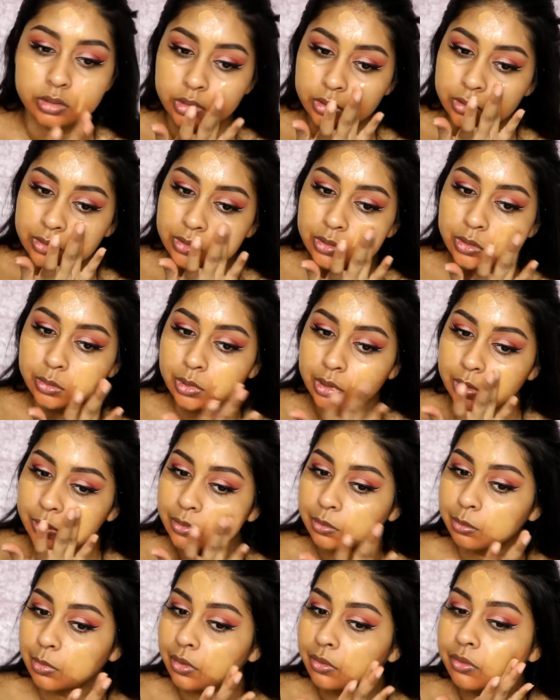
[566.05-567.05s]
distribute it
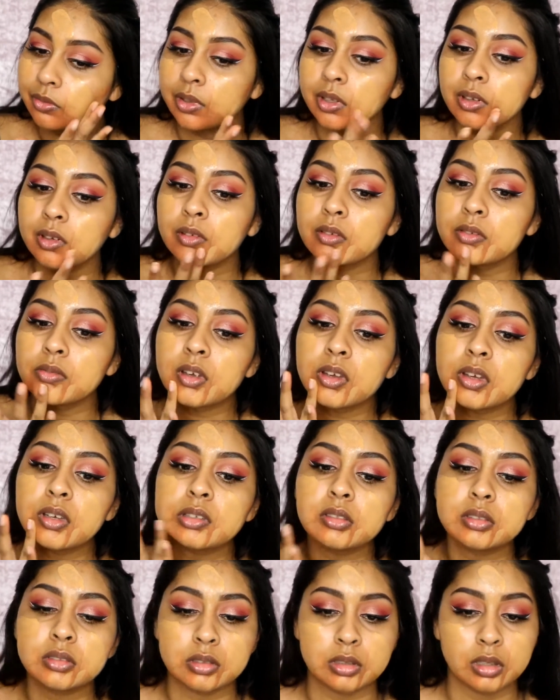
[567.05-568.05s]
with my finger
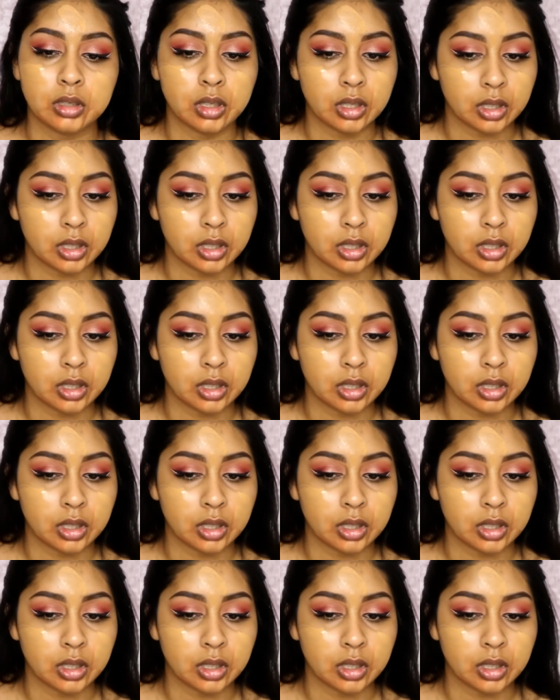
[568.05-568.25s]
first.